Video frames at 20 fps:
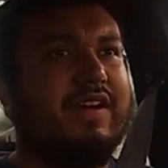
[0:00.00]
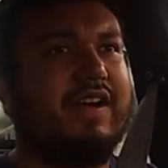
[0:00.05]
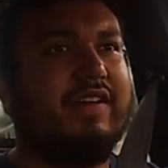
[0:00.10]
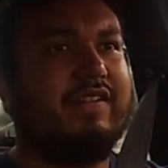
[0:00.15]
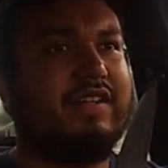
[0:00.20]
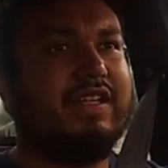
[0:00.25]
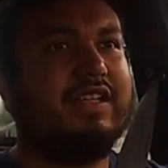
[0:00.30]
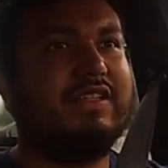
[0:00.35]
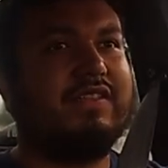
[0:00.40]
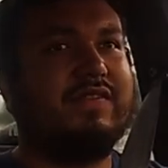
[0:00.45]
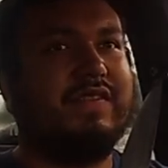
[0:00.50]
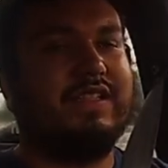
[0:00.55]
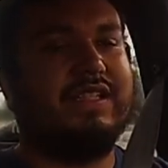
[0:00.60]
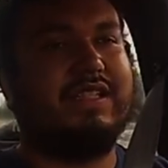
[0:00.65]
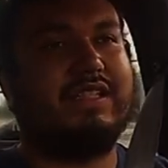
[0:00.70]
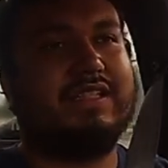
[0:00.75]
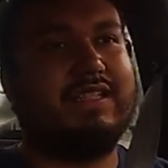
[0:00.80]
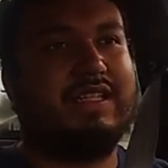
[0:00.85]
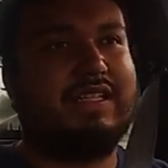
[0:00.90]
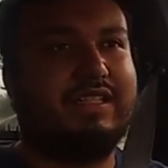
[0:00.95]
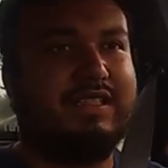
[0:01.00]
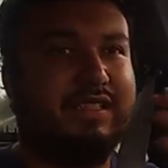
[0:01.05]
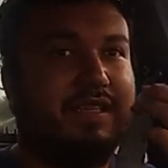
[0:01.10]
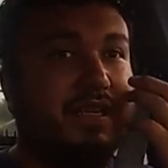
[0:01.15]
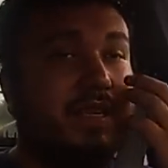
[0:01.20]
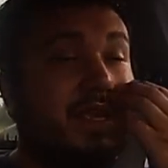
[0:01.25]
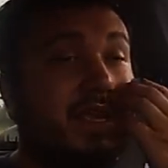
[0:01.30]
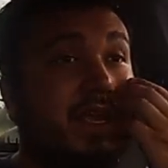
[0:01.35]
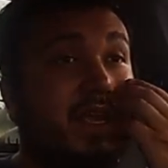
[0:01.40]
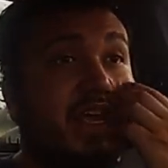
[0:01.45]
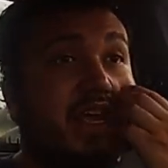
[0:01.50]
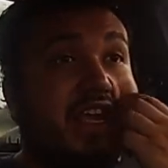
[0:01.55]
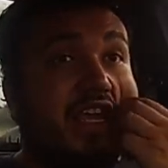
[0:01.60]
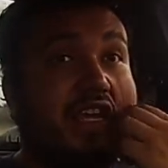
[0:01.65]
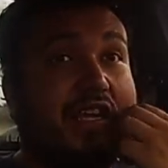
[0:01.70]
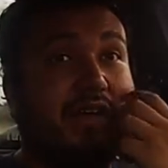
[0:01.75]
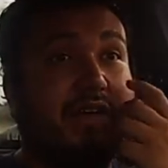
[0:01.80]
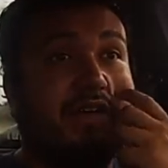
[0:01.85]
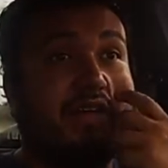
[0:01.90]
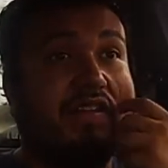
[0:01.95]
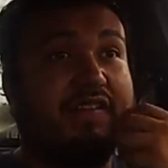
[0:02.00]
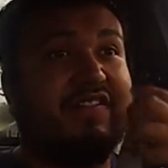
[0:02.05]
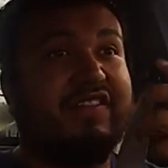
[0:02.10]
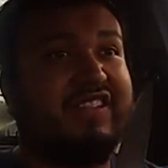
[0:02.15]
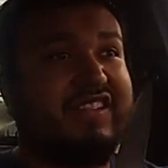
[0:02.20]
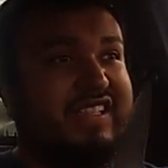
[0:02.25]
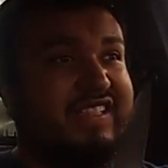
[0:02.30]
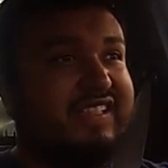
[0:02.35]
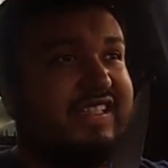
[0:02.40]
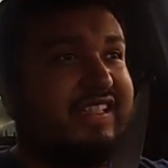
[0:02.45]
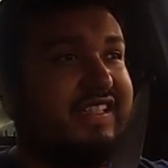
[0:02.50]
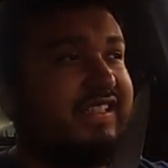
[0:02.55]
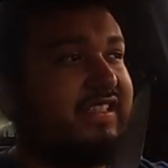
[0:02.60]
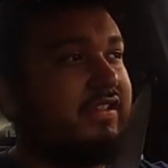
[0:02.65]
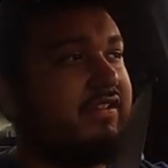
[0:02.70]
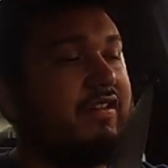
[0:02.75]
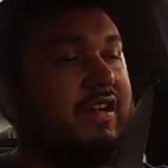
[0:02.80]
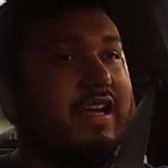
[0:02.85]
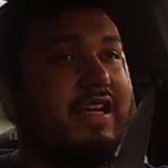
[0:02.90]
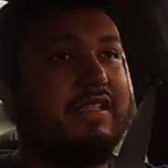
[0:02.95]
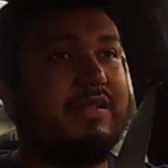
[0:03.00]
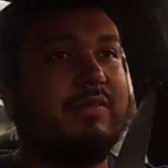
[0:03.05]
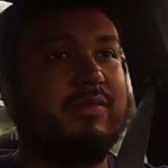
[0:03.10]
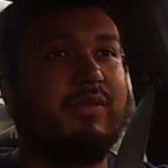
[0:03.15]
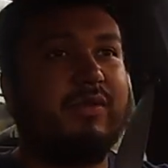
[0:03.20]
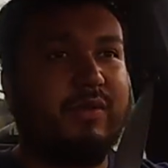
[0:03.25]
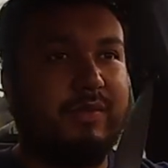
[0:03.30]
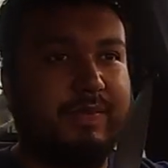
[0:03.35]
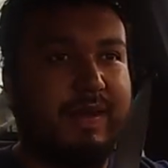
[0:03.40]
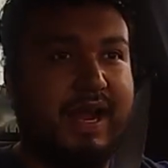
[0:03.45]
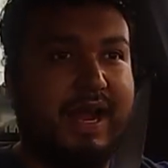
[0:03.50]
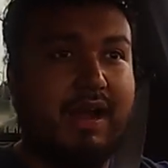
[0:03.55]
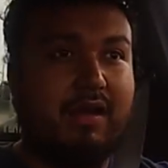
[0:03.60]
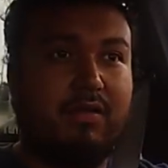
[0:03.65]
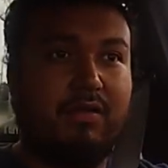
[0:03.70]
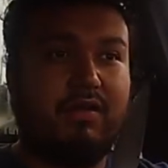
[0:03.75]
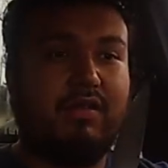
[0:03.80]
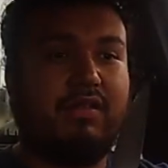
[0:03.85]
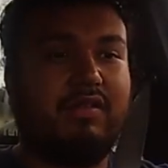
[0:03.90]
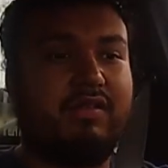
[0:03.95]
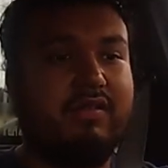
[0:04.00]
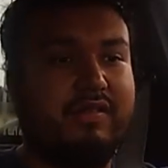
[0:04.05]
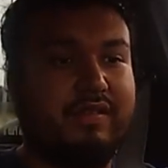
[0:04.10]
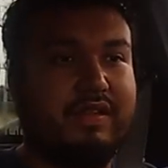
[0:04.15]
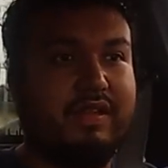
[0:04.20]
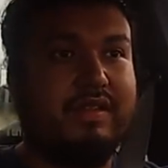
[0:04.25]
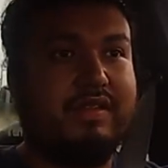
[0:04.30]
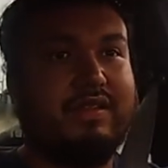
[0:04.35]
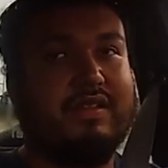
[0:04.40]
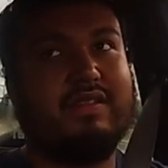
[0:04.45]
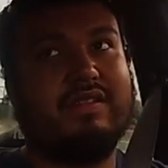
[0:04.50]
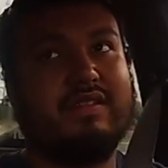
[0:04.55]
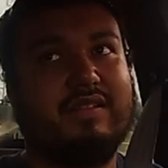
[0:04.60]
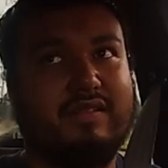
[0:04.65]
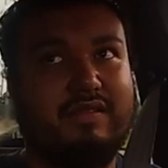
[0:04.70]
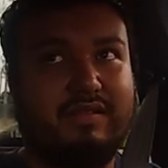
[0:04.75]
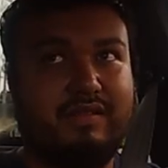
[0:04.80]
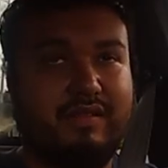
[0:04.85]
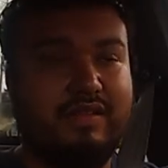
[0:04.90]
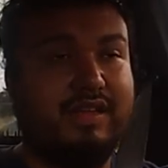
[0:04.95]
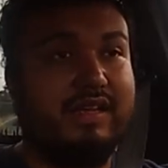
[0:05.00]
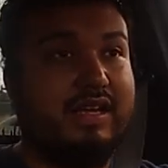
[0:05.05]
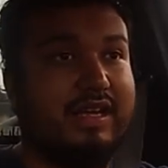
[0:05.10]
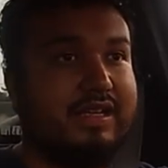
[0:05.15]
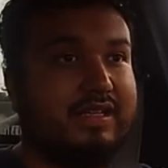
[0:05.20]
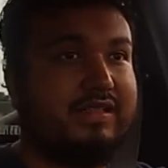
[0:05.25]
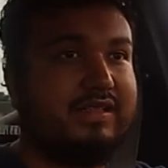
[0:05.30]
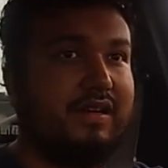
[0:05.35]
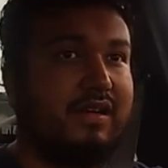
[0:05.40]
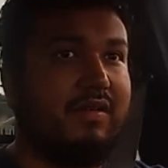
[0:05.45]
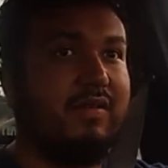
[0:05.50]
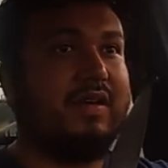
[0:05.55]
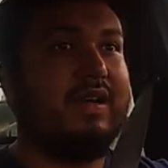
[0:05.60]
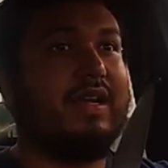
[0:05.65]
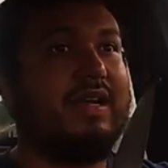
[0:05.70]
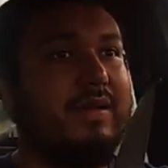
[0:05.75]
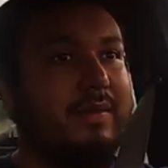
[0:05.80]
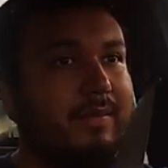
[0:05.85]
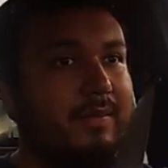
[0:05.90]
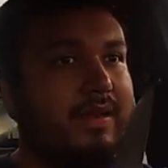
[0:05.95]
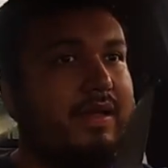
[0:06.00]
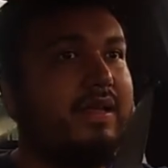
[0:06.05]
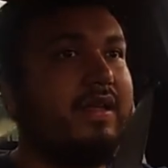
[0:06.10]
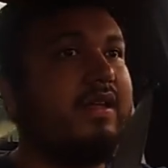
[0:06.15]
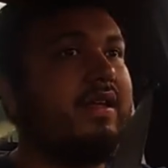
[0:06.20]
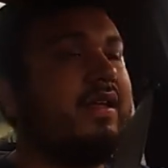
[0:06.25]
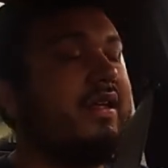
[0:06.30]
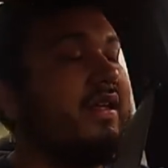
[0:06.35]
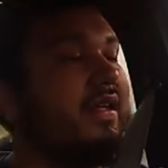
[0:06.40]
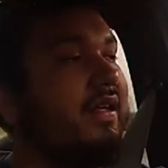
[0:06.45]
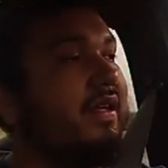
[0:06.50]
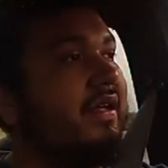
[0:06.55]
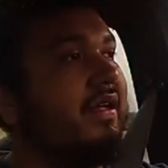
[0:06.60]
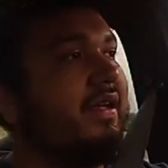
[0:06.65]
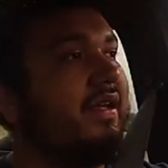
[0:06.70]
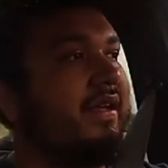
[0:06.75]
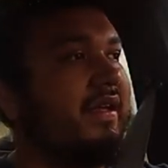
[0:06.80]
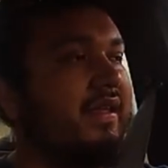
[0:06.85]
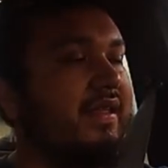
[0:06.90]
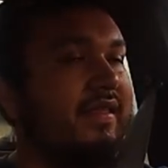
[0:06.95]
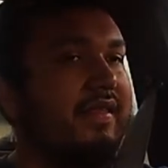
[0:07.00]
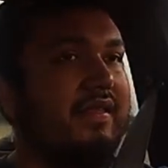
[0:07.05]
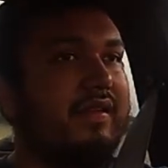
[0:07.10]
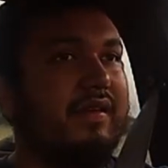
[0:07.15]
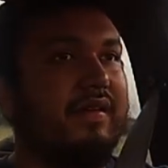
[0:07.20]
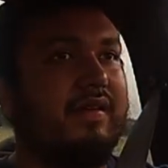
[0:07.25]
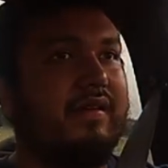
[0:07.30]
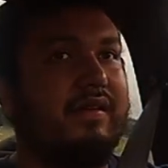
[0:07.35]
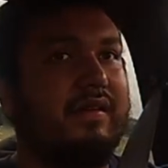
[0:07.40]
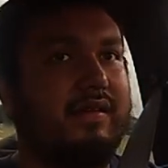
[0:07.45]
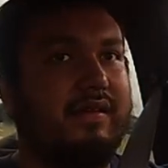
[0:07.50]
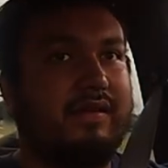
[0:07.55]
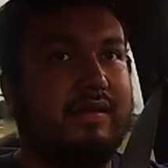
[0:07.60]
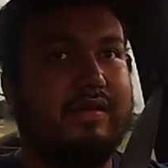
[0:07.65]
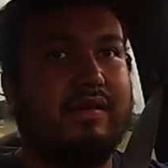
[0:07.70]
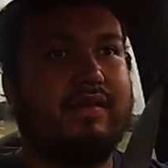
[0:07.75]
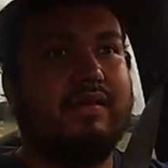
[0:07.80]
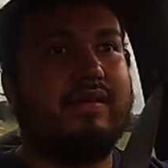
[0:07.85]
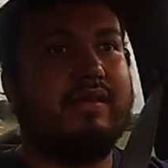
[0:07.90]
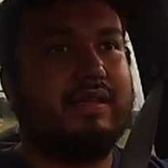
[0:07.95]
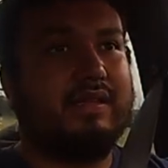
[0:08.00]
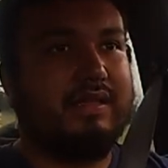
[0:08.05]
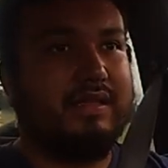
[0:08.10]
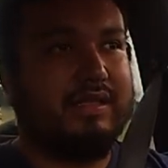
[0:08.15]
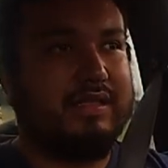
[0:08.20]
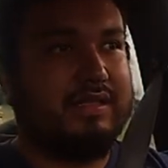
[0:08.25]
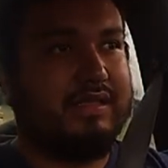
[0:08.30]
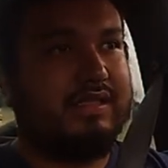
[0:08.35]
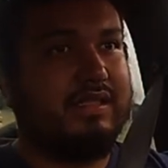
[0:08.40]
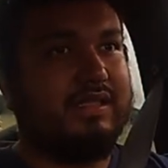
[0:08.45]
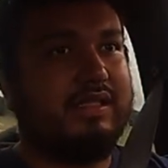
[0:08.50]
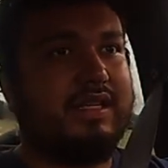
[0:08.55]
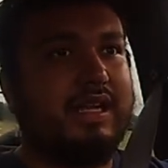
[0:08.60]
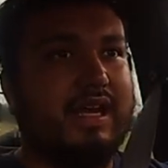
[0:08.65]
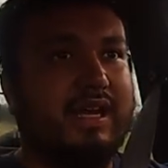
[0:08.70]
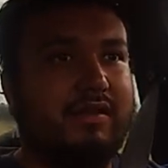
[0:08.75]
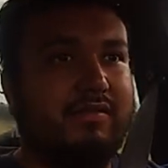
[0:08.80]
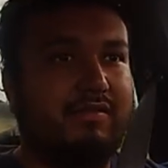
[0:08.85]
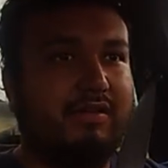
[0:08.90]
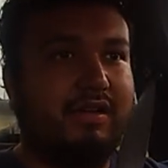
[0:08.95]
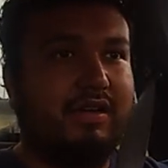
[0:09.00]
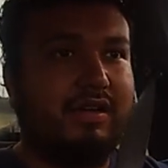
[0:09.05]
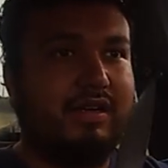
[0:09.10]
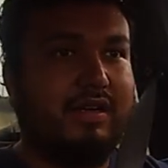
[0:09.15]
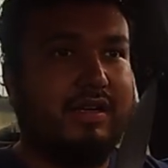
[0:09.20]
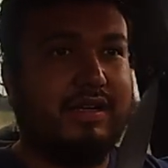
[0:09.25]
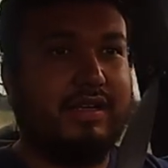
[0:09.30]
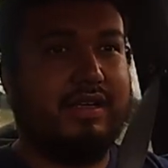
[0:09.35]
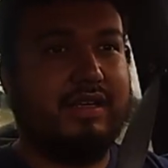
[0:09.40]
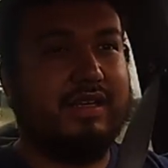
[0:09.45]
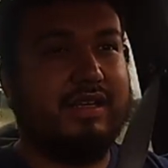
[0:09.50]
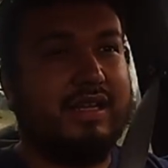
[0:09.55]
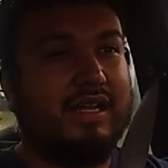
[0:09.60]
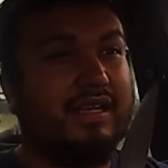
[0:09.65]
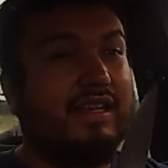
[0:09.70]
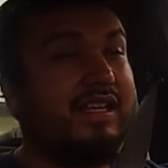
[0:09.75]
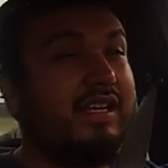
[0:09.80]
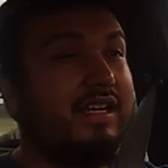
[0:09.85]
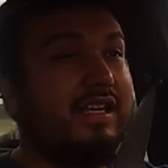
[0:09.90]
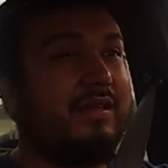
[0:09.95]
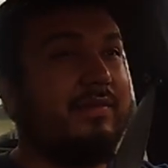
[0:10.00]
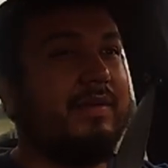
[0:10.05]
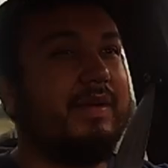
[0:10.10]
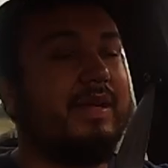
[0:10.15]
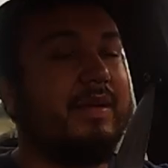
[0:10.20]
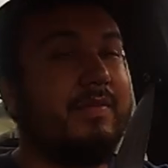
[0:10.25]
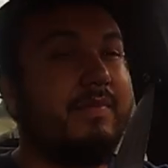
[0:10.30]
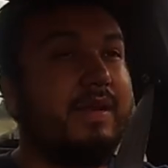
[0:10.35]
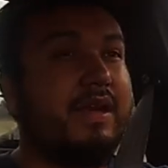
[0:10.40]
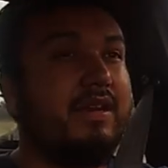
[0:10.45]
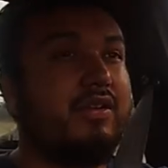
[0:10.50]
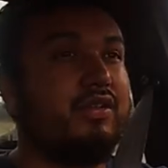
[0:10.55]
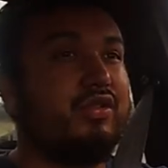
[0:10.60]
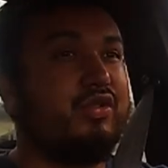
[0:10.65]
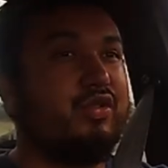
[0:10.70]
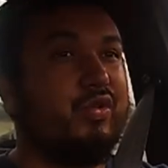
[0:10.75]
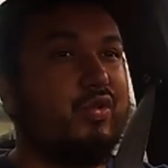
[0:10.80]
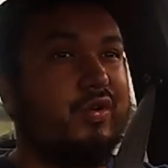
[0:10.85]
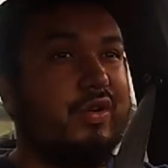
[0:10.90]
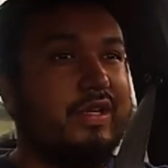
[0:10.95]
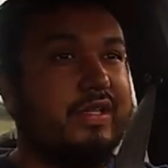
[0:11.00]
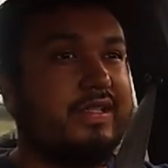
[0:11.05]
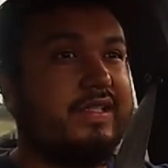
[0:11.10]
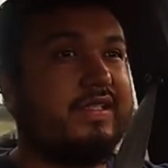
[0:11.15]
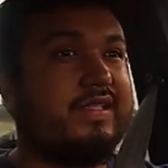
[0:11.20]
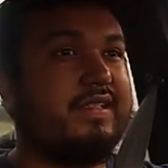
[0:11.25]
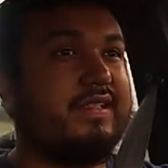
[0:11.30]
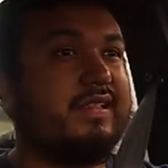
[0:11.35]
I think it's 56. Anyway, the 56 still has more power than the SRM and the Shindaiwa, and I think it'd be a better choice.